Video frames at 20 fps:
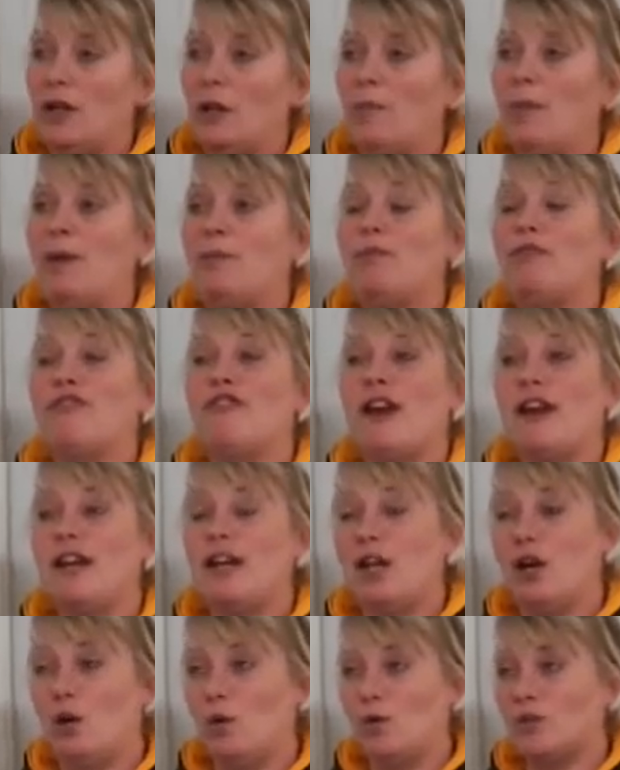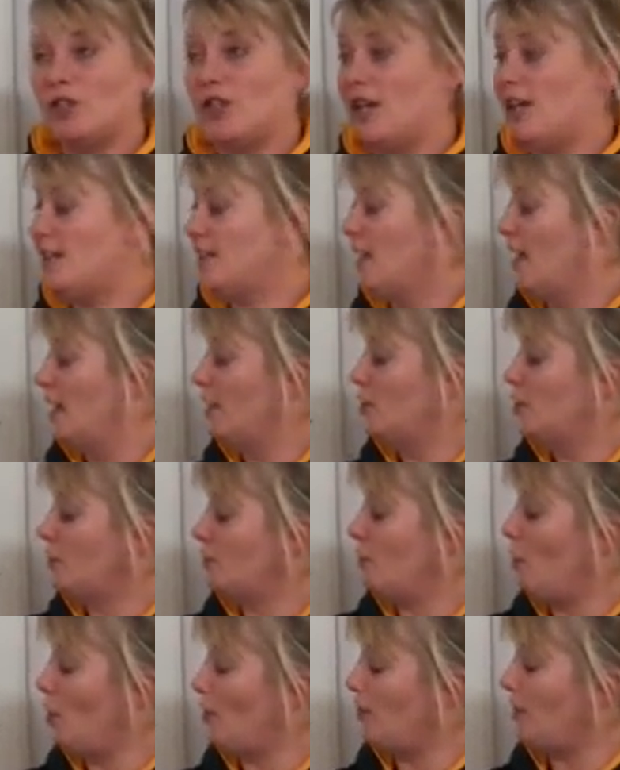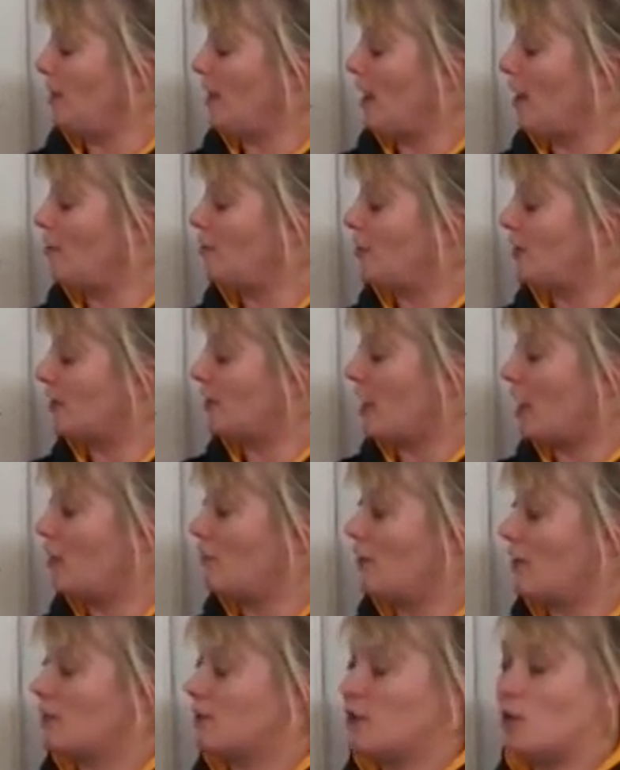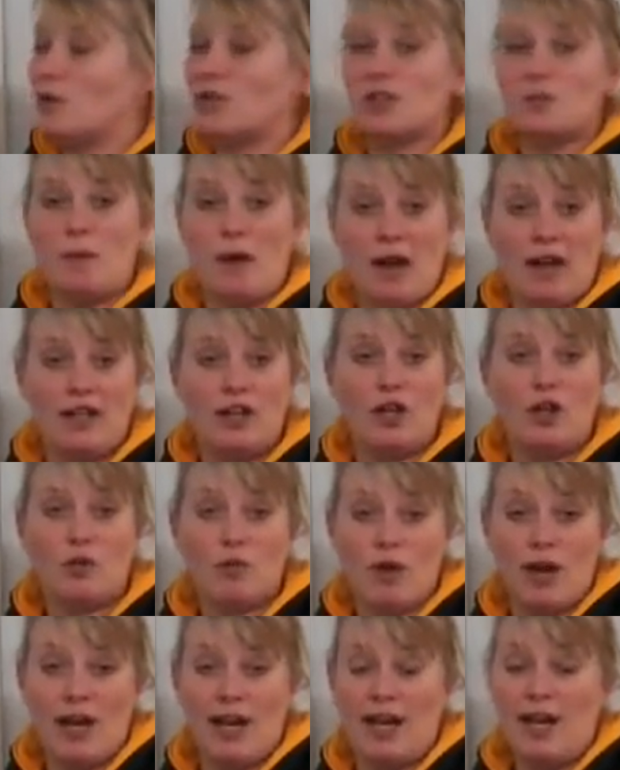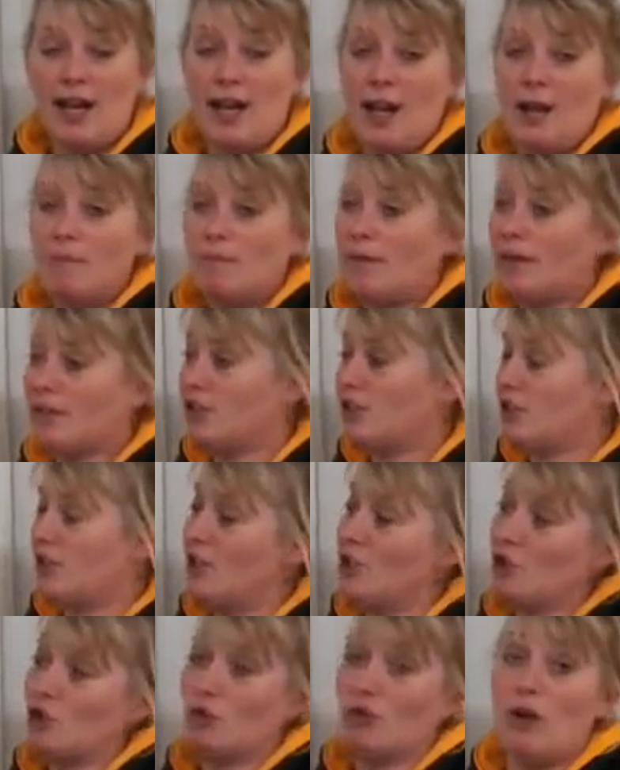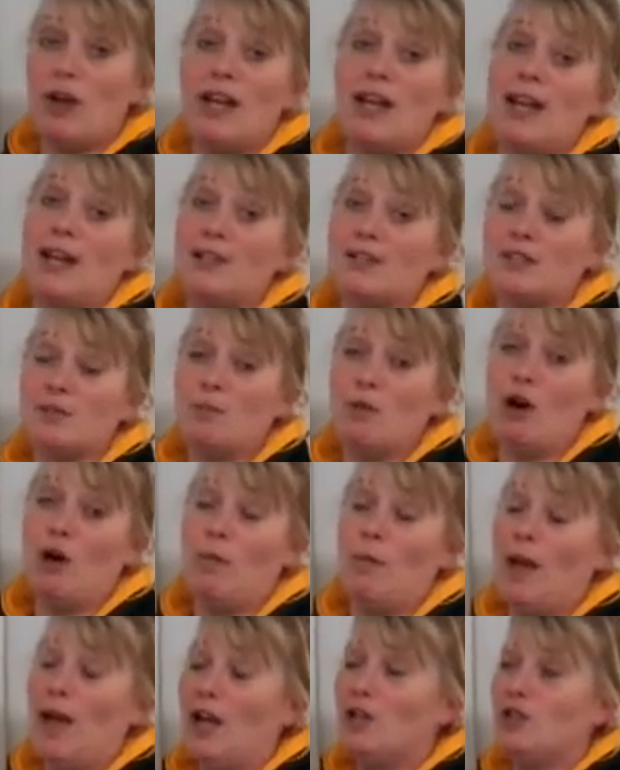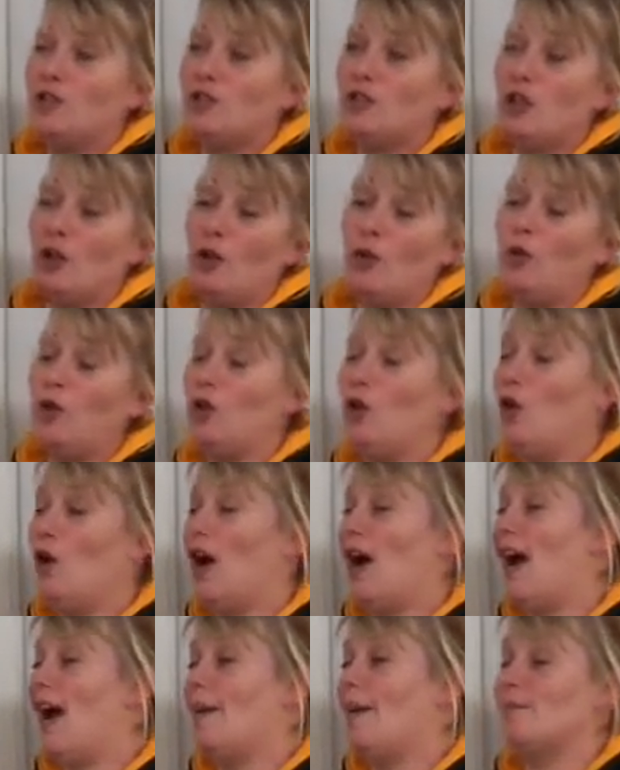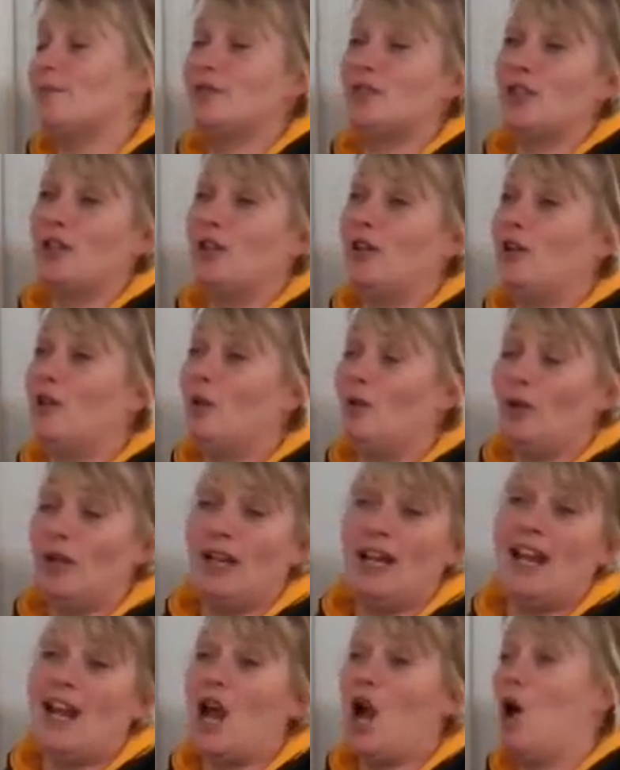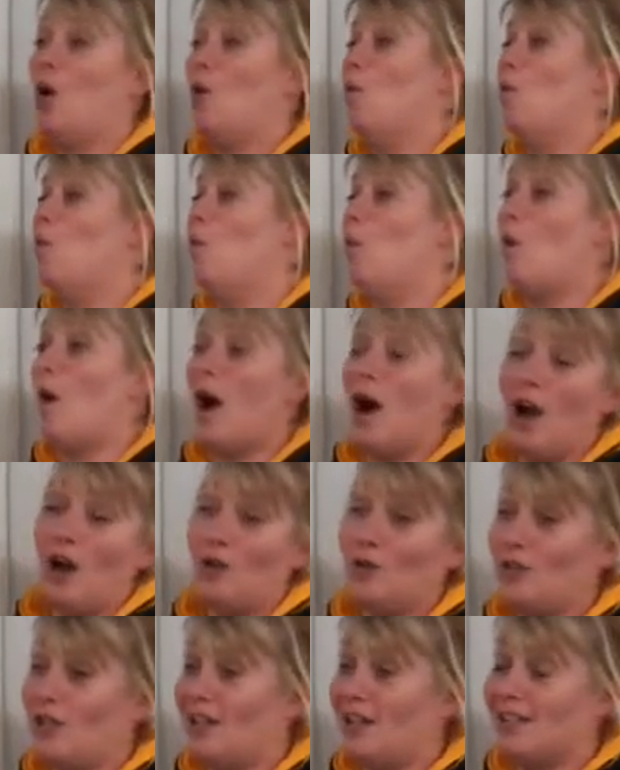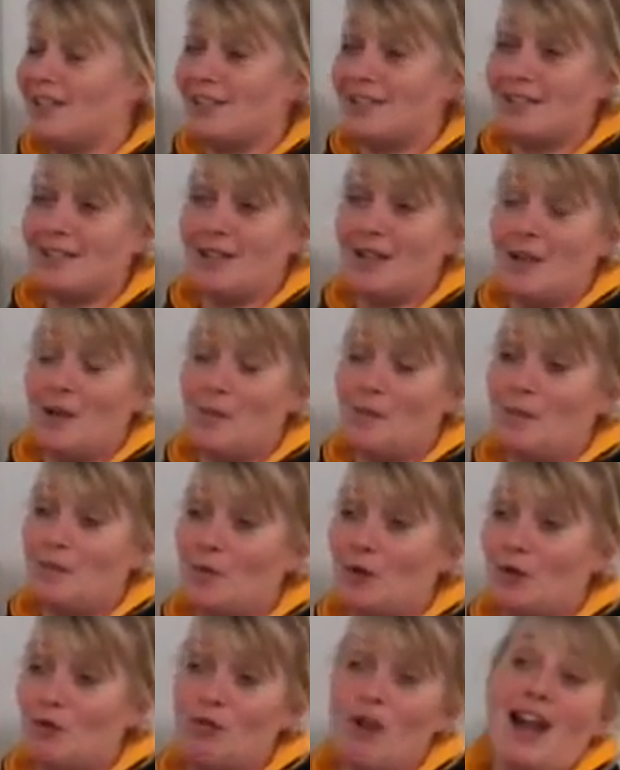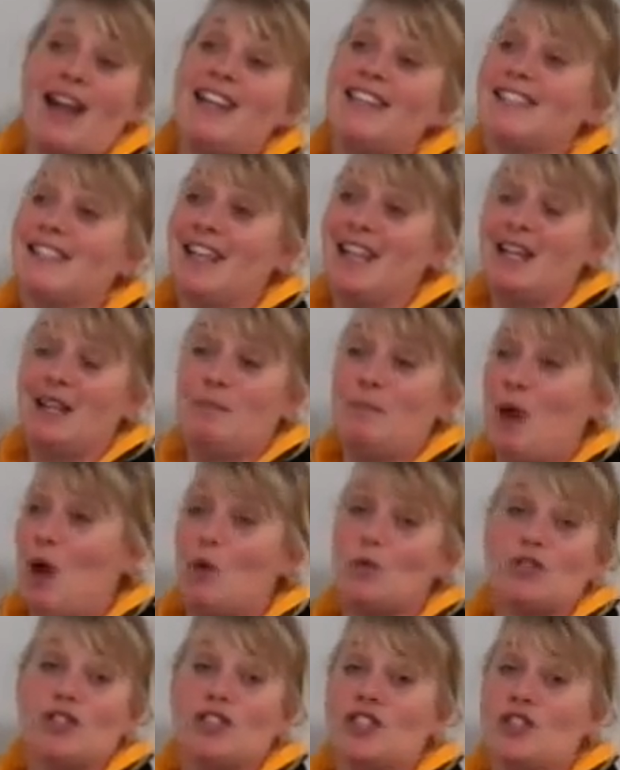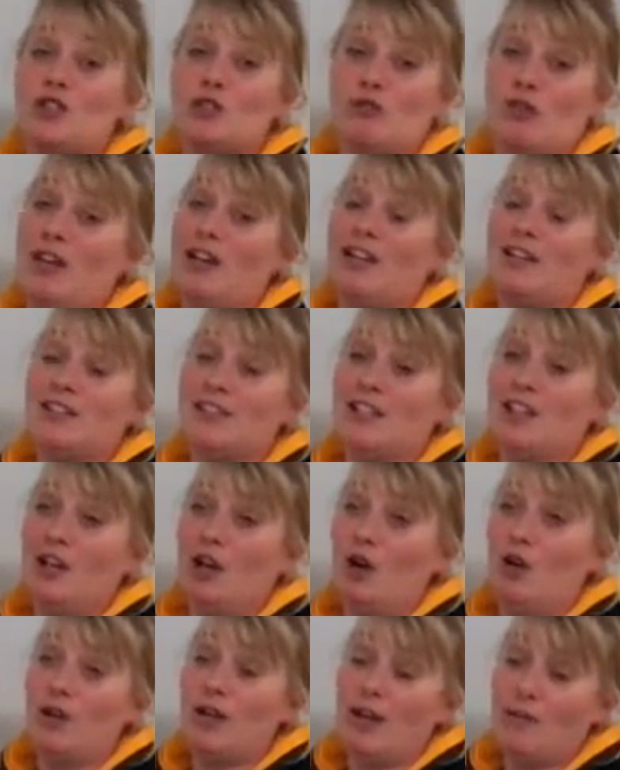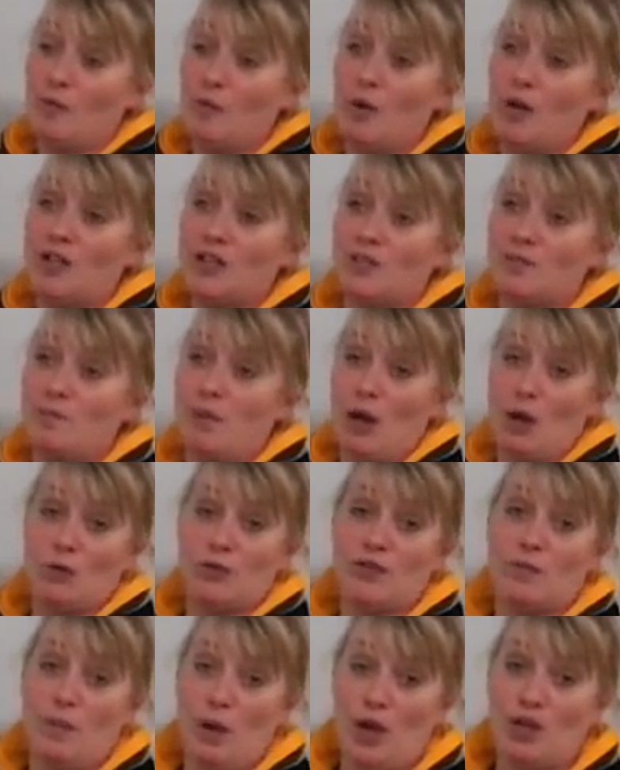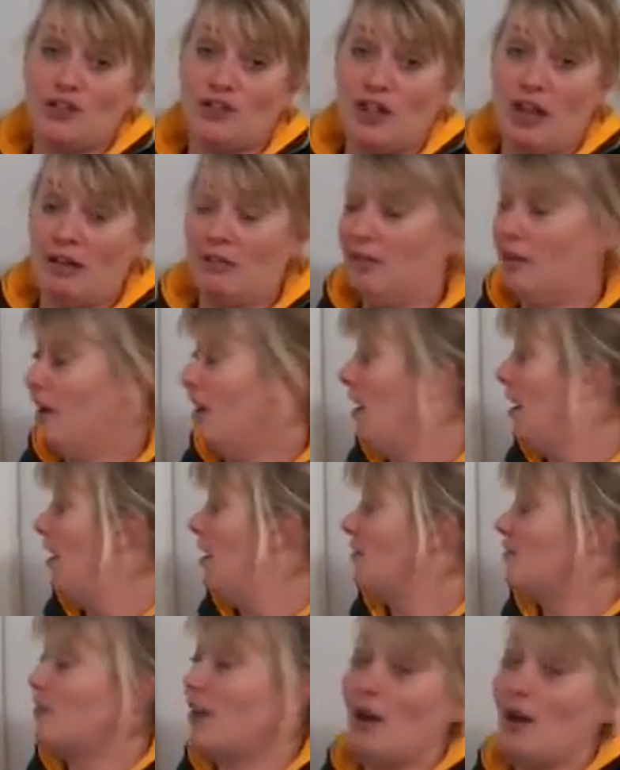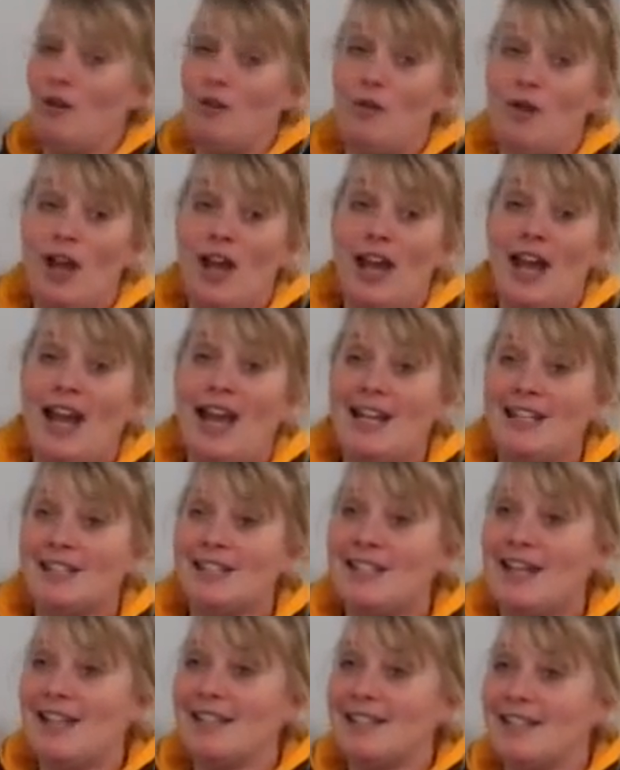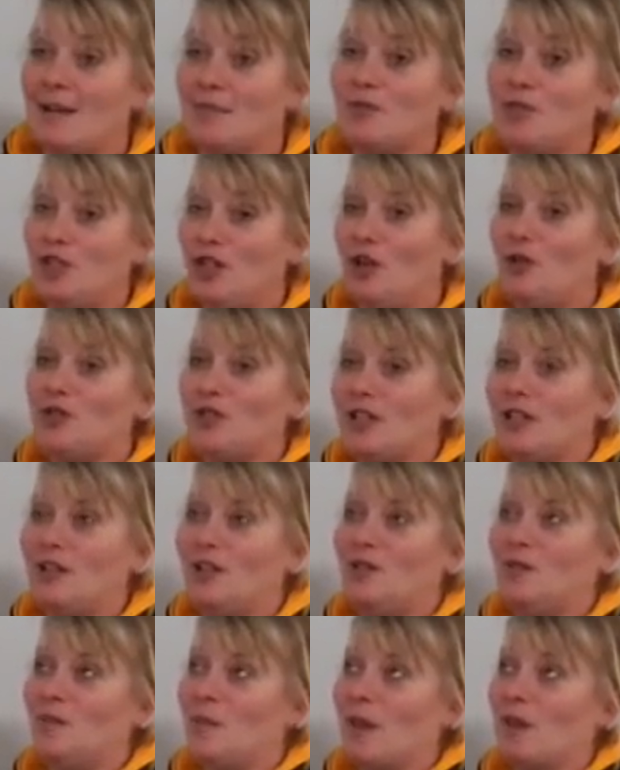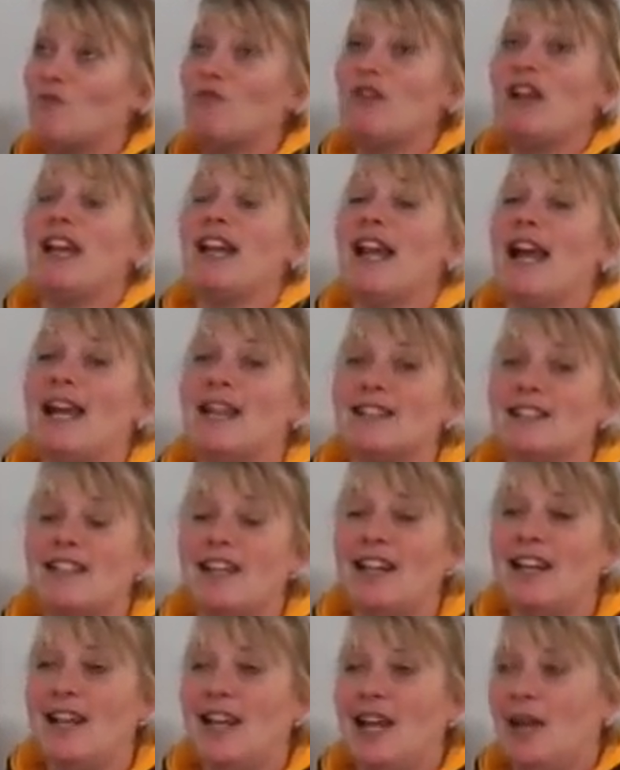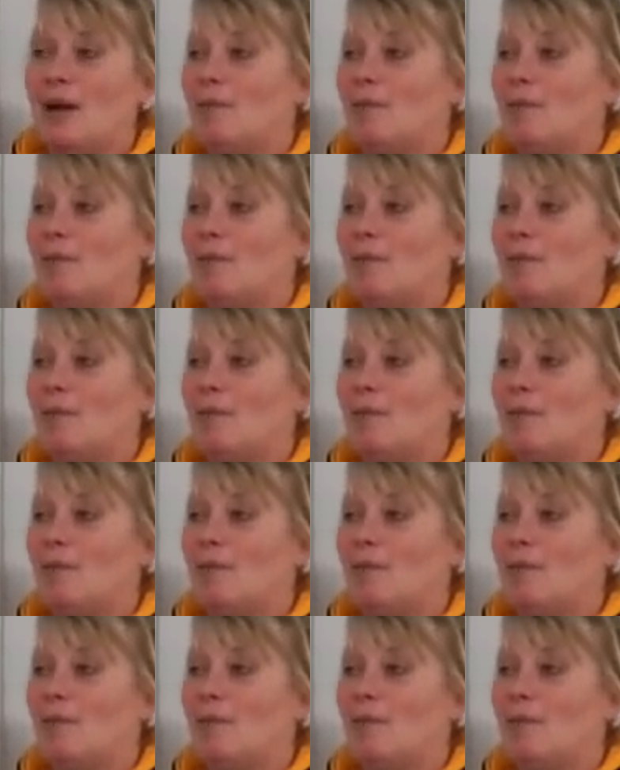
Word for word: people friendly horses just pop your noses over do smile and greet my St Trinian's mob do your absolutely wildest crazy bells of centrillions or in other words bells of burstow so it's it's up to you to reenact it.